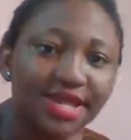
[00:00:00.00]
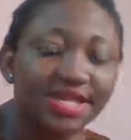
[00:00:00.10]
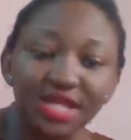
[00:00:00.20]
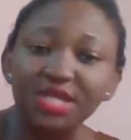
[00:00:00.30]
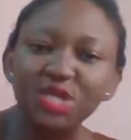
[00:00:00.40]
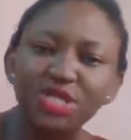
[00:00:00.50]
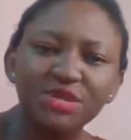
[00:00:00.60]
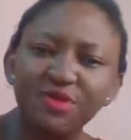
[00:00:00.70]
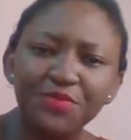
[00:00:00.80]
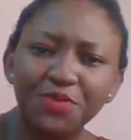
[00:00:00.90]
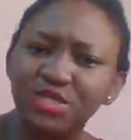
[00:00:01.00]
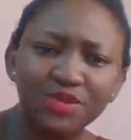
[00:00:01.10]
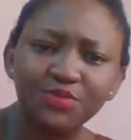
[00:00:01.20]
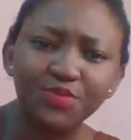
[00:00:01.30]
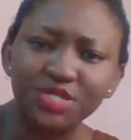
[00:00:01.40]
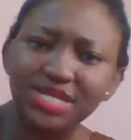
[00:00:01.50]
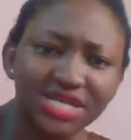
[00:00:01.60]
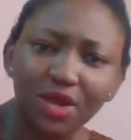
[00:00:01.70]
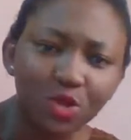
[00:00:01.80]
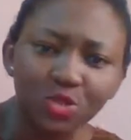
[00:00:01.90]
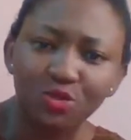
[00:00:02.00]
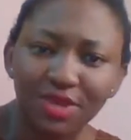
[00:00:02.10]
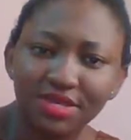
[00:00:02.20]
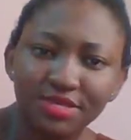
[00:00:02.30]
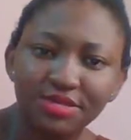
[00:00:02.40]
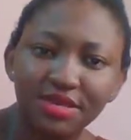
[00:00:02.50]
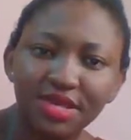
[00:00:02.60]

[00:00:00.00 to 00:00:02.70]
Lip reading: They don't trust away potential customers.